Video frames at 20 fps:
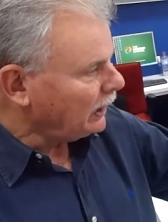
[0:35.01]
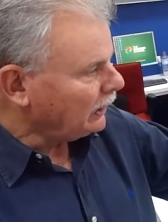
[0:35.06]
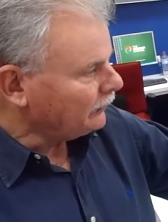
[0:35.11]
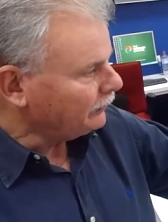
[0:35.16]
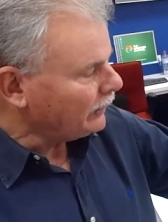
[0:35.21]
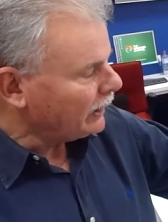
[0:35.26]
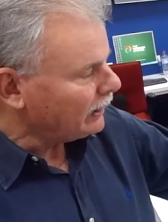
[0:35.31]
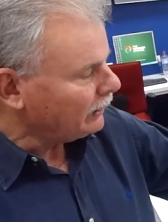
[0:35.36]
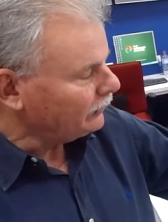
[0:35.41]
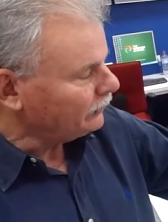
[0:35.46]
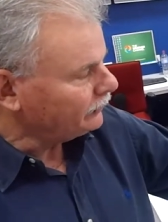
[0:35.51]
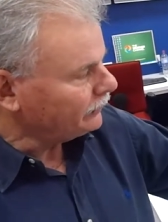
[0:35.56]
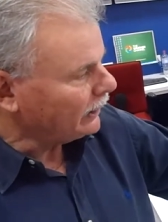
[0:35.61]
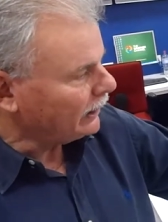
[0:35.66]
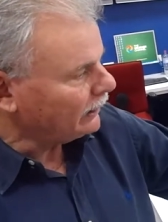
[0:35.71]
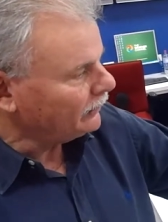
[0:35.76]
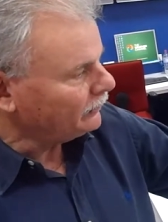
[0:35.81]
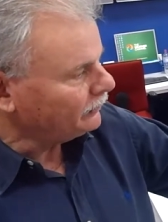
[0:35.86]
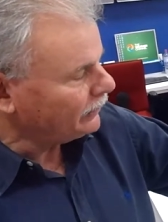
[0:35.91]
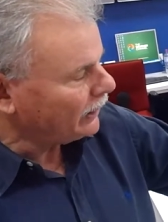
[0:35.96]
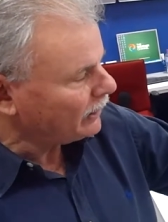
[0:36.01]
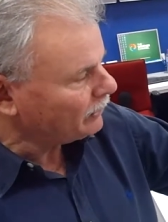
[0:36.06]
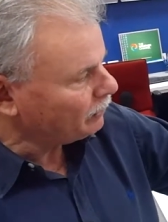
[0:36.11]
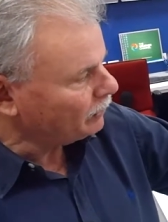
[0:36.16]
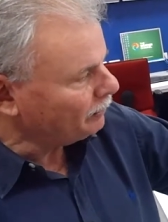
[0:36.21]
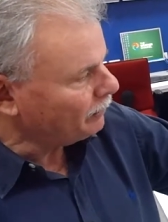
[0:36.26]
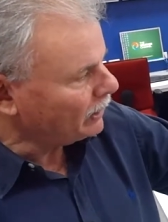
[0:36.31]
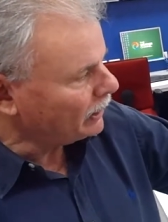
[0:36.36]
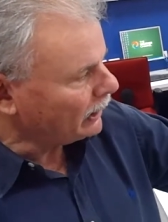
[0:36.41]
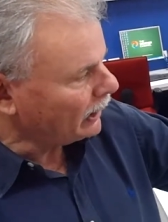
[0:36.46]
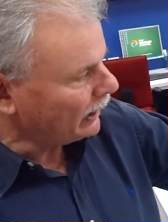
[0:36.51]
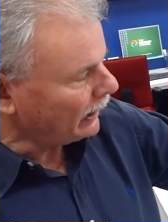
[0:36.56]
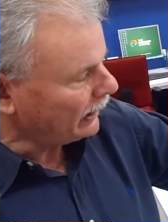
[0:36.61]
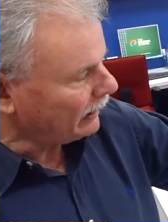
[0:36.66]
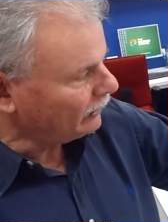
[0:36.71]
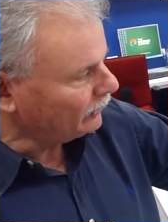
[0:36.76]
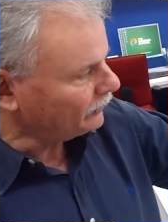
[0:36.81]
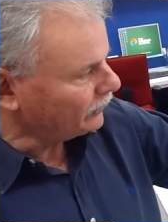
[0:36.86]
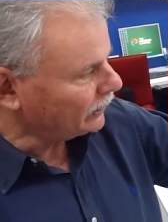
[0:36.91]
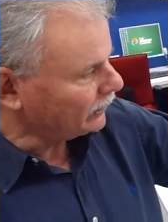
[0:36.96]
As far as southward
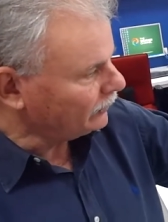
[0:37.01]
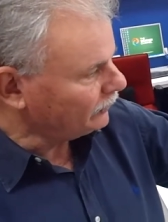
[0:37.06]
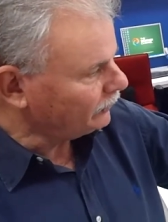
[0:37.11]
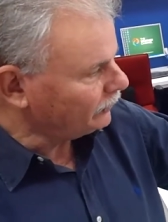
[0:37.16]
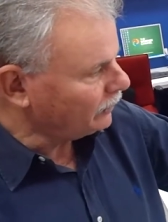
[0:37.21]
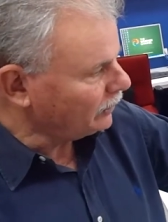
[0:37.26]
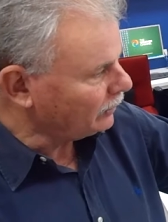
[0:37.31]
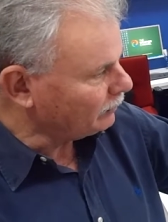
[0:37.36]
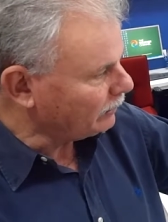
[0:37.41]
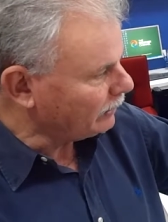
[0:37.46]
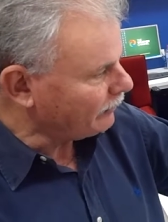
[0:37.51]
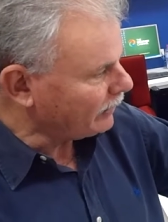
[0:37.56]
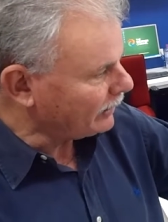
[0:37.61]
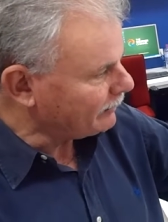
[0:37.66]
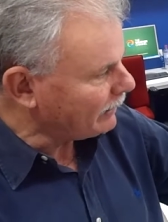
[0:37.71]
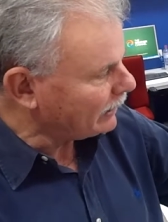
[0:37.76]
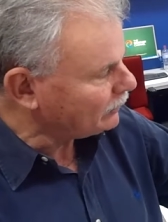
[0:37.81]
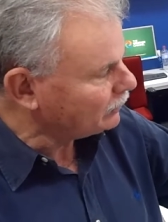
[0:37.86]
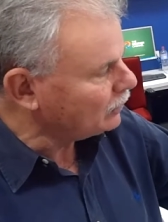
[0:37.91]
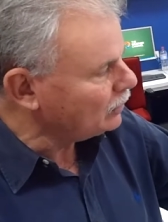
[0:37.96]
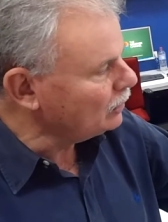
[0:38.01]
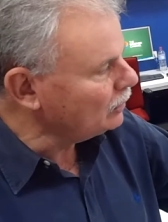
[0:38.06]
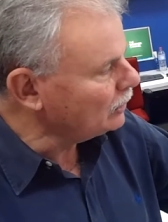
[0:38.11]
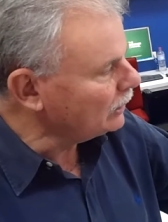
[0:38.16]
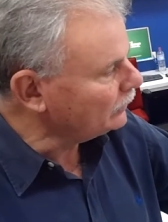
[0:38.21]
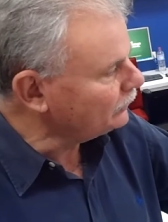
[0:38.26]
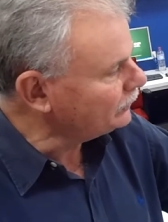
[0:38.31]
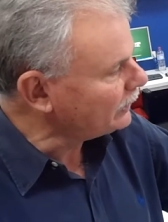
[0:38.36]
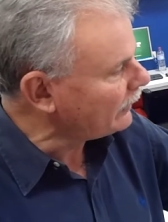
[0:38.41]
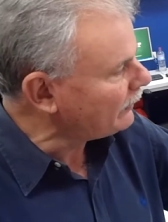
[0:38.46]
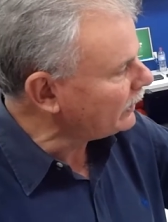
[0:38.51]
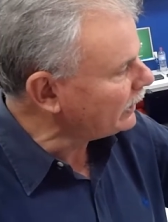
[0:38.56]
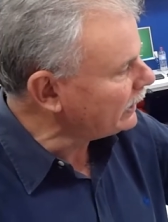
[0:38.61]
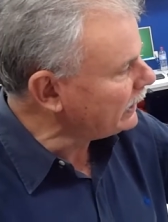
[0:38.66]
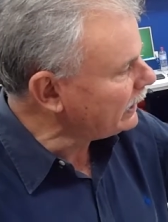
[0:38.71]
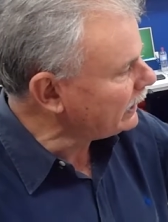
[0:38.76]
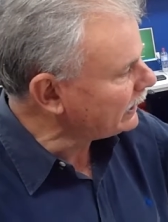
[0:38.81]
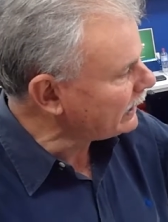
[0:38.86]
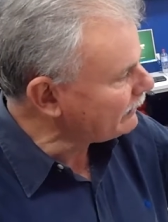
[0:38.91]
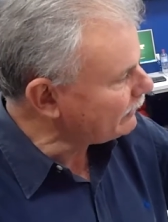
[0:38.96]
areas are concerned, we've had much cooler
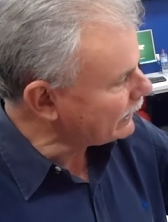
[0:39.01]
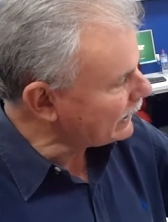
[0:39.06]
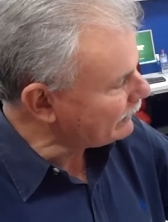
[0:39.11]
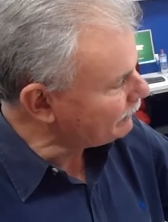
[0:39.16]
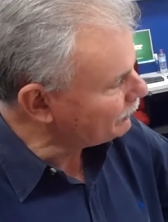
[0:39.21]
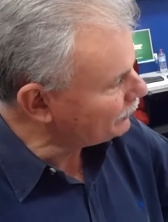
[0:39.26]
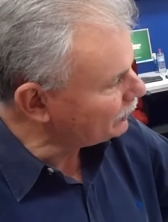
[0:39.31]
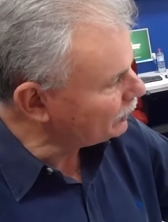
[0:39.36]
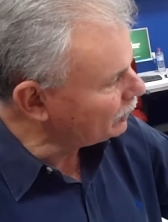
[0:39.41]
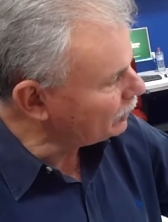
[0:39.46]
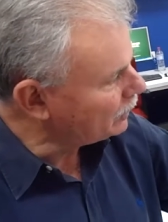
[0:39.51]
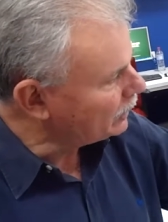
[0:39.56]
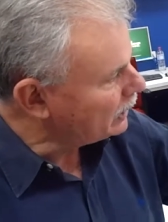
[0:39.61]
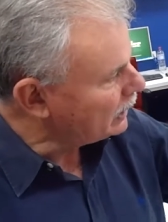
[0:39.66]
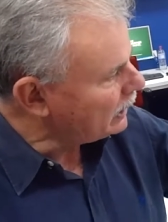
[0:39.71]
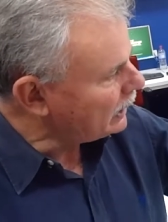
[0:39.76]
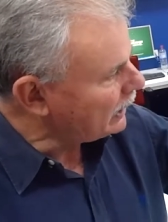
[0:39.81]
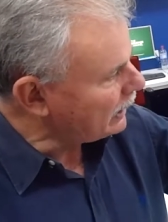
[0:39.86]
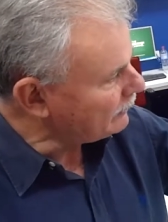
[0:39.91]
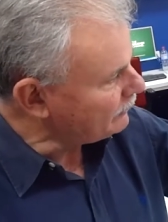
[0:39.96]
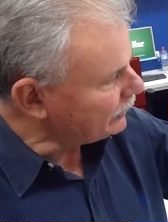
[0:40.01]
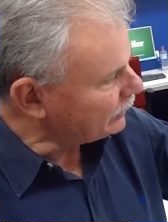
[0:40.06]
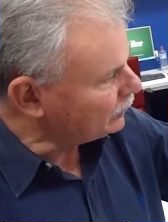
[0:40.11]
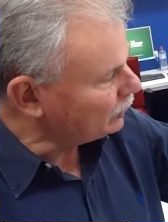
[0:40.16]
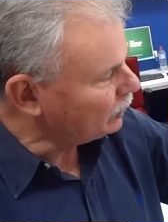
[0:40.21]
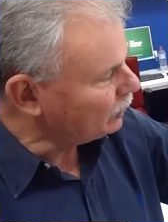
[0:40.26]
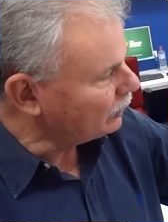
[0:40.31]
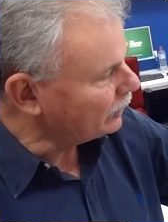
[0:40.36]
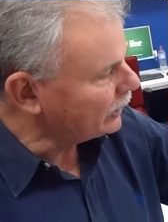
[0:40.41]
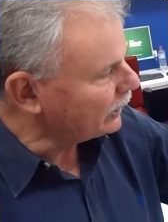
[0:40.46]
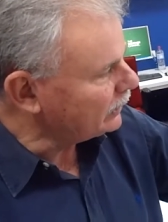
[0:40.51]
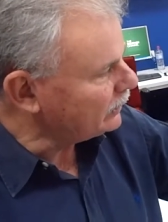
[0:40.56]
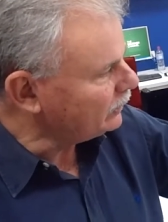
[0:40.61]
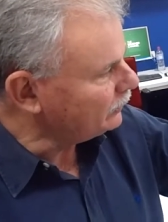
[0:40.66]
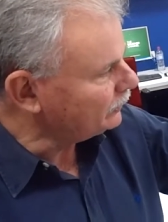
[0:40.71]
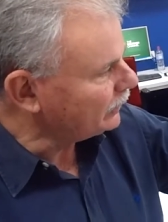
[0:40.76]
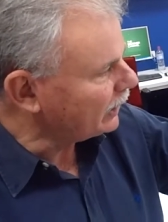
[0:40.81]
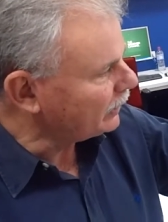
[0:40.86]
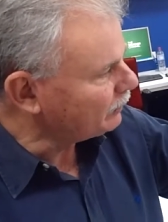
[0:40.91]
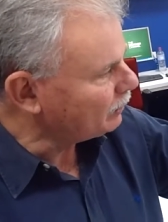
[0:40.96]
southerly air coming up through Victoria, New
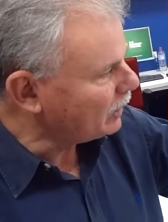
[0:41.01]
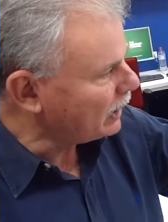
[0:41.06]
South